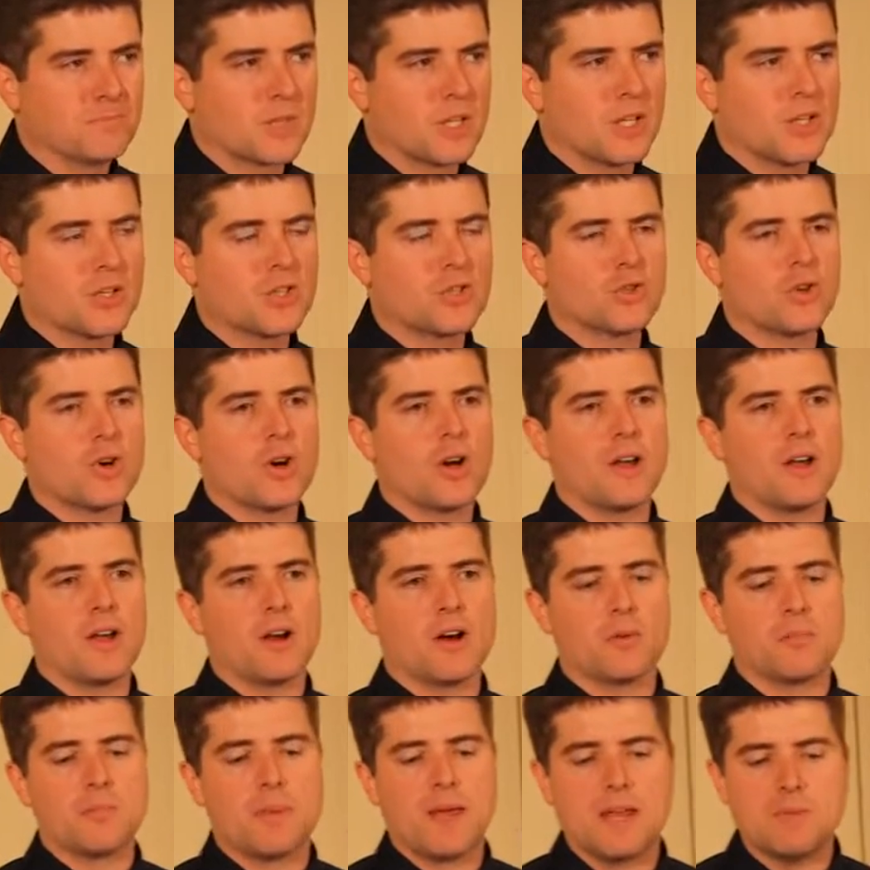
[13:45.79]
let's try
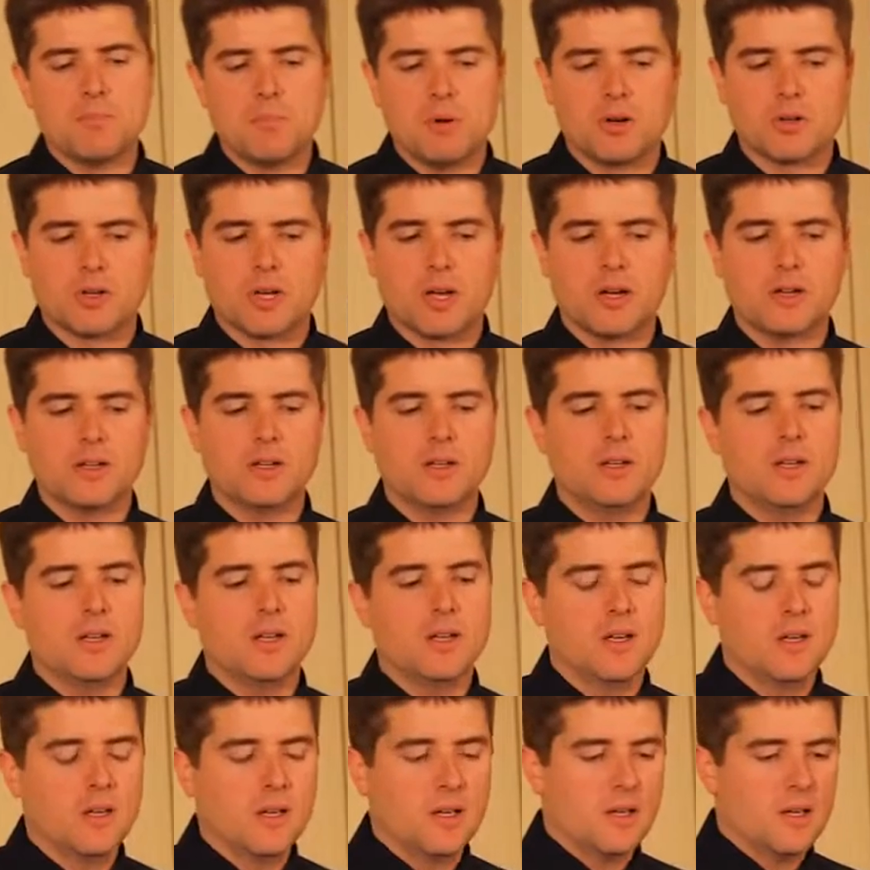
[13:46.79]
our paintball gun.
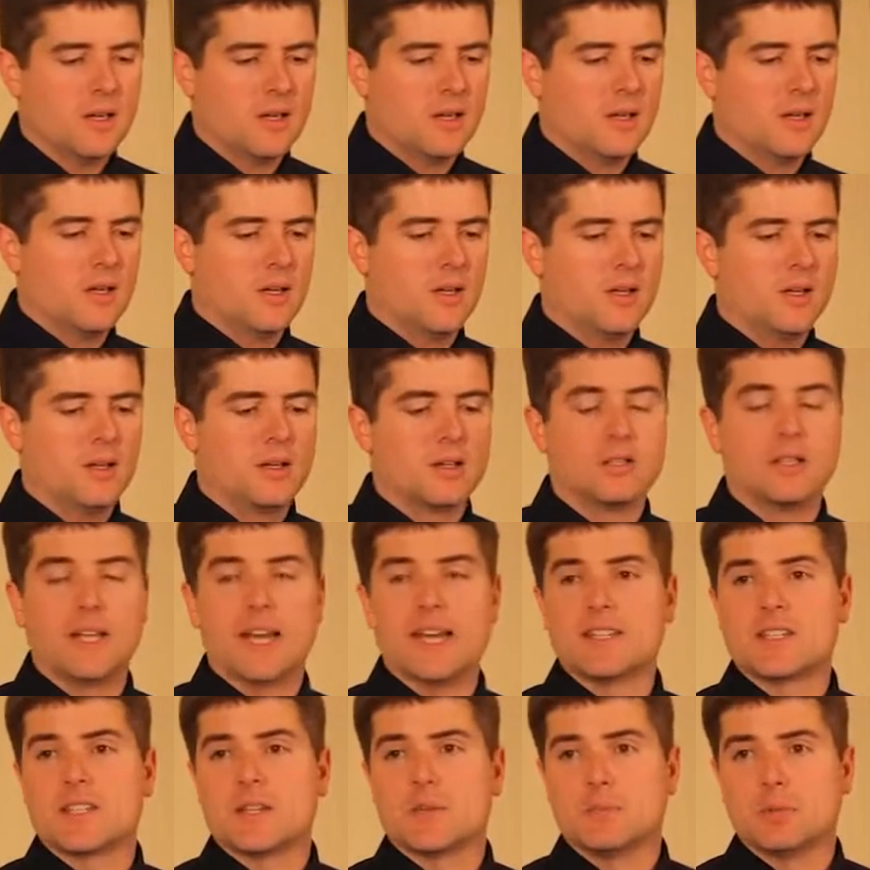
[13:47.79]

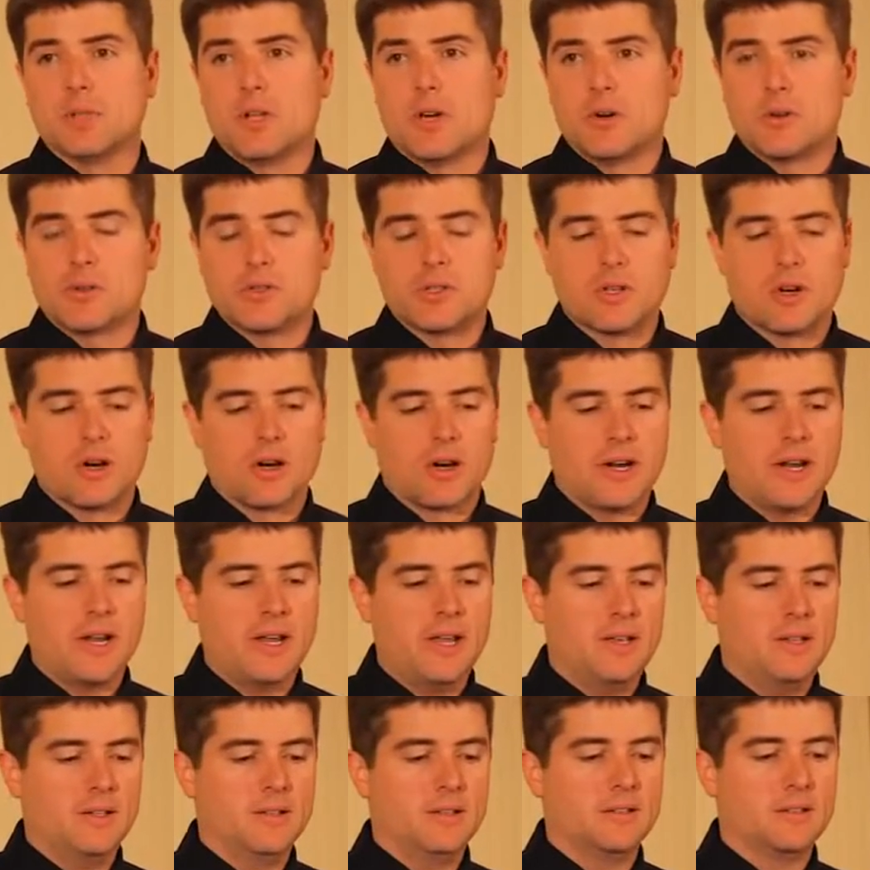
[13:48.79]
Glancing blow, sorry.
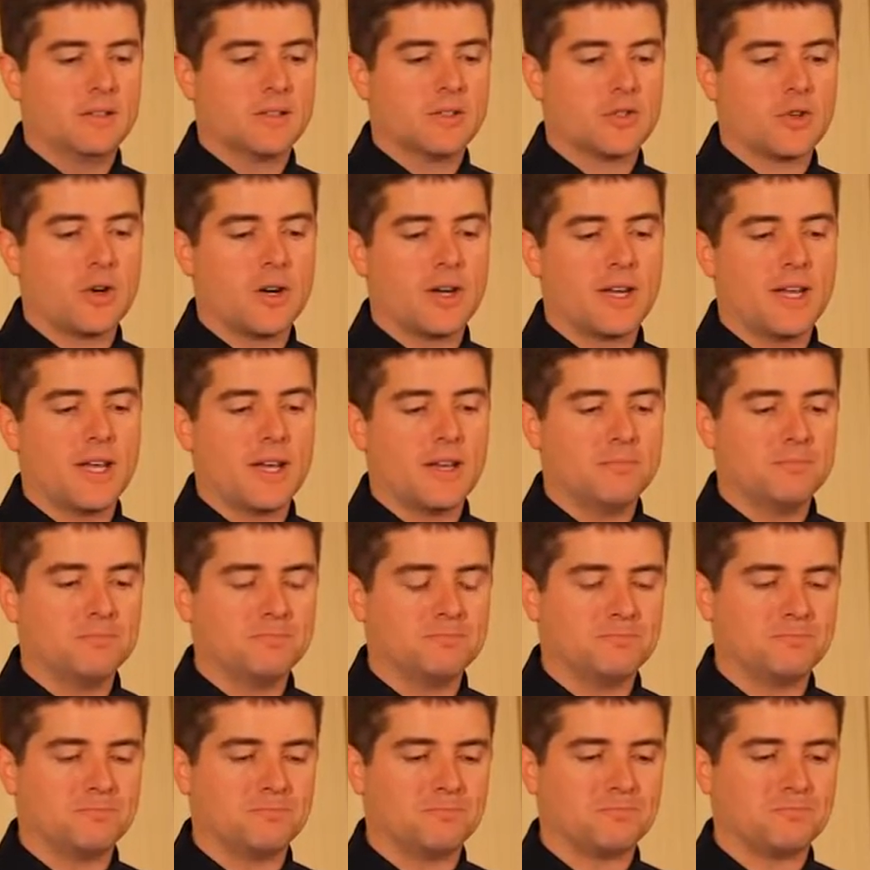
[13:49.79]
Let's try it again.
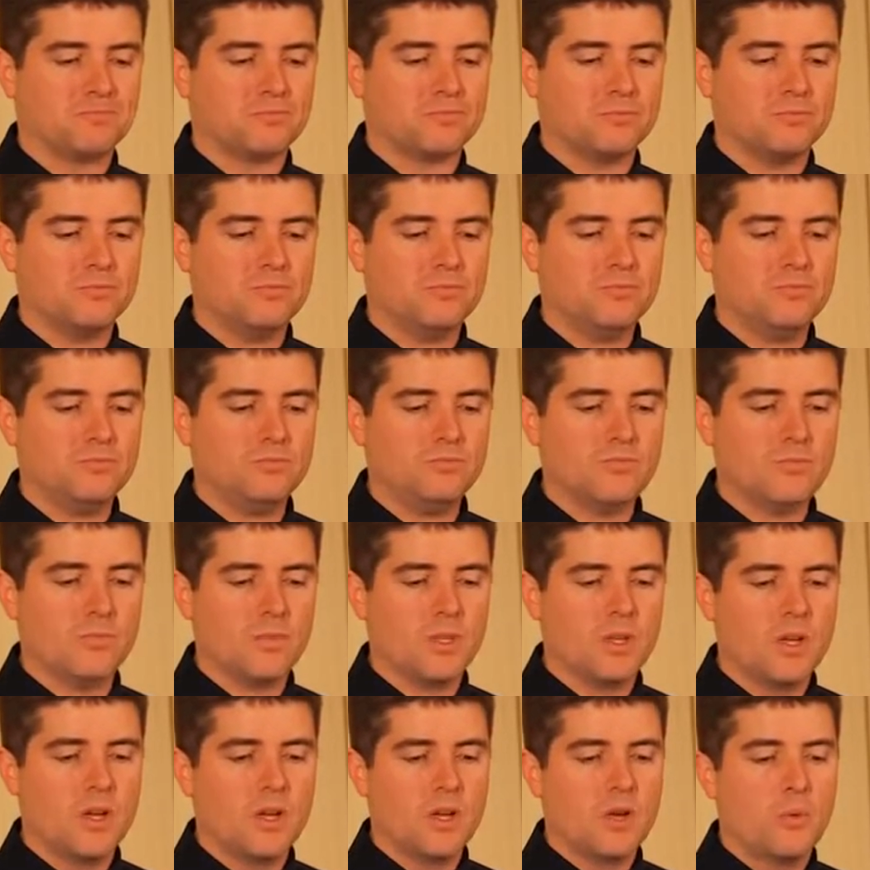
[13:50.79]

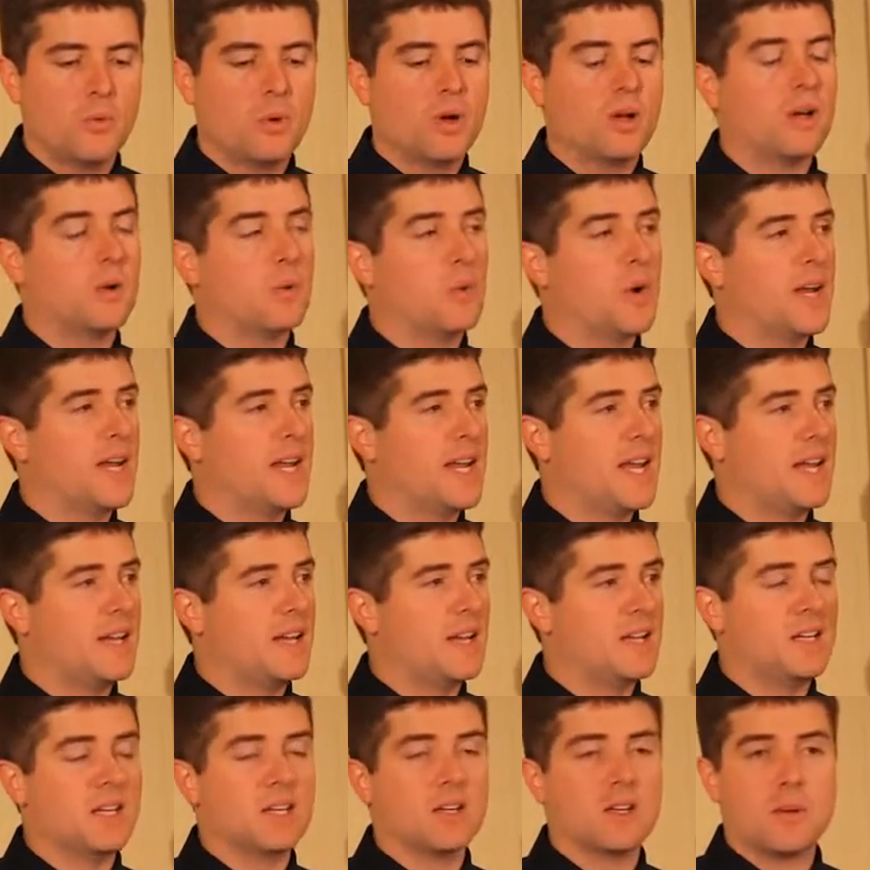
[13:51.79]
Well, it went in,
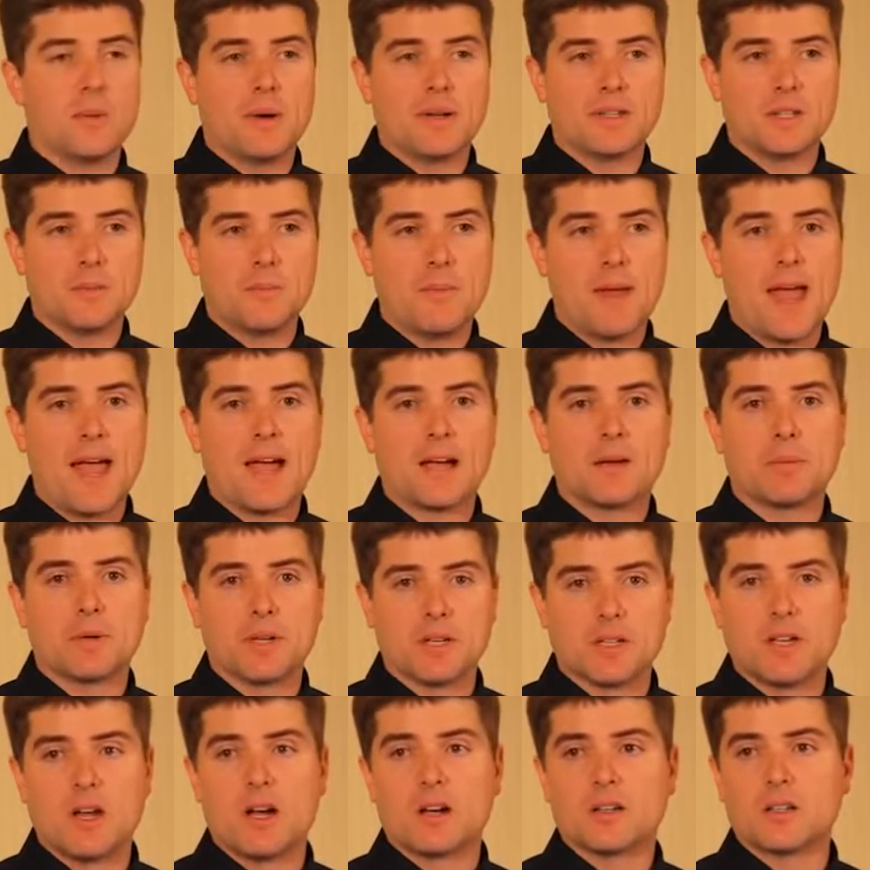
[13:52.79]
it didn't come out the back, but
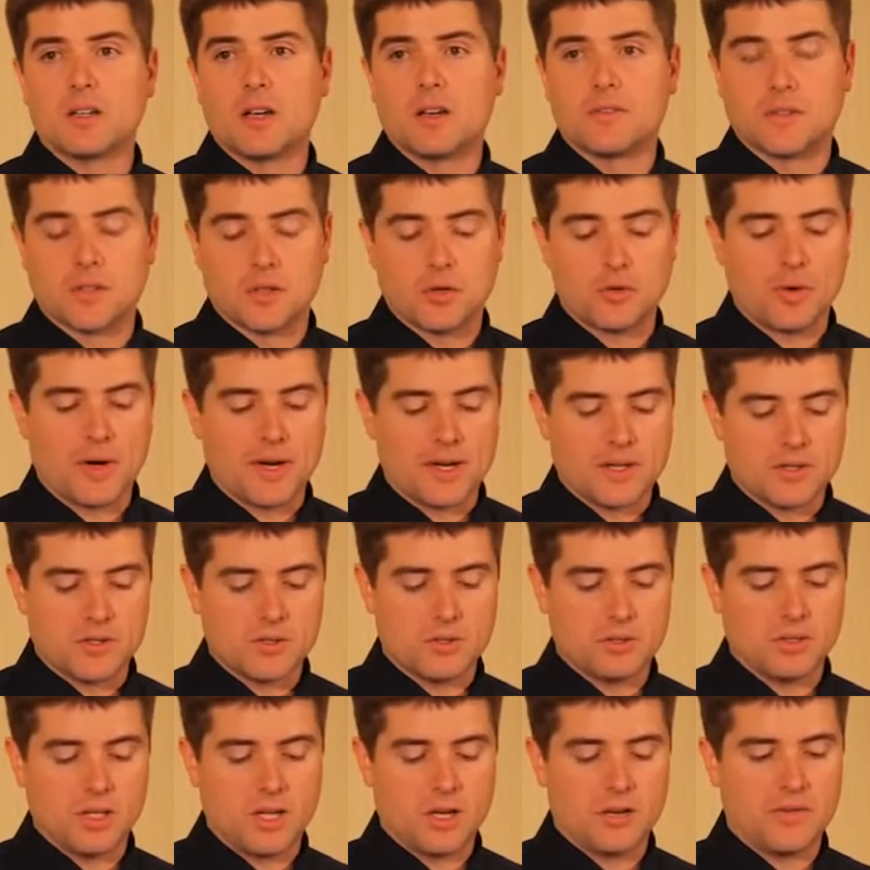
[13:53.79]
it knocked it off the crate,
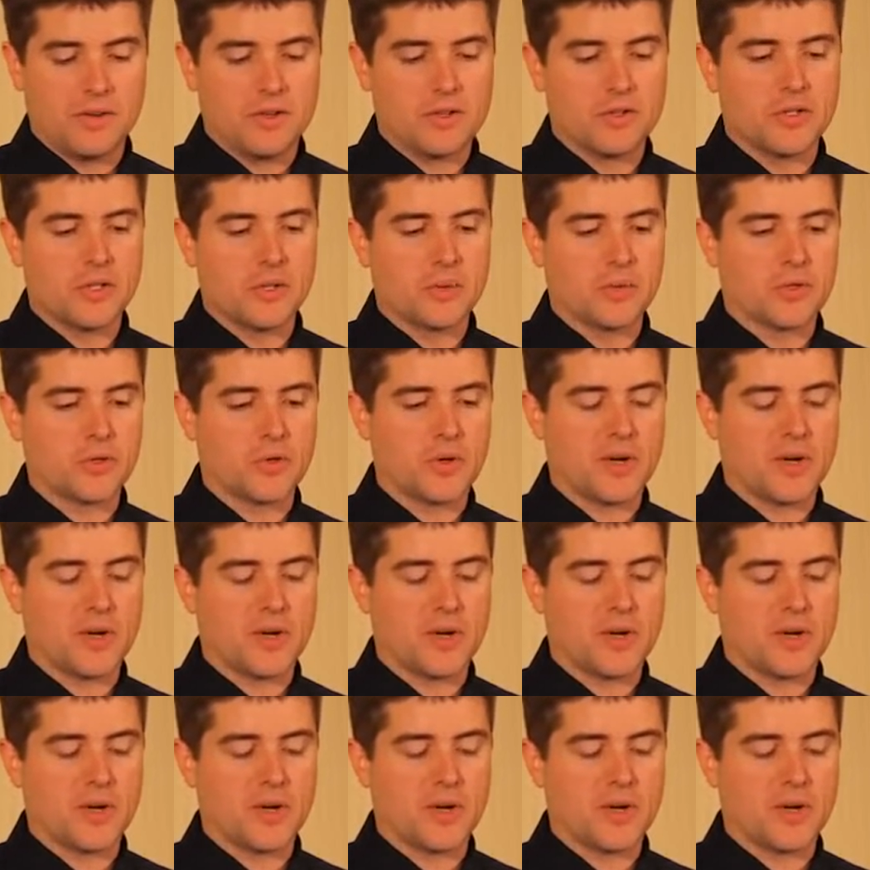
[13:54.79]
so a lot of energy was